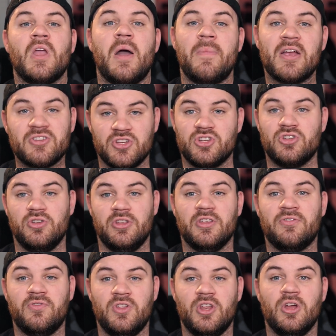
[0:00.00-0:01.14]
I'm actually shooting
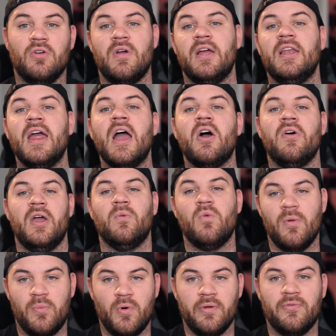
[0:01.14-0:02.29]
this video right now at
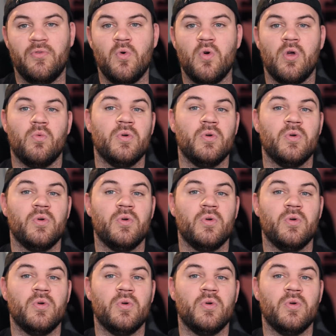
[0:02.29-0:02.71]
1.4,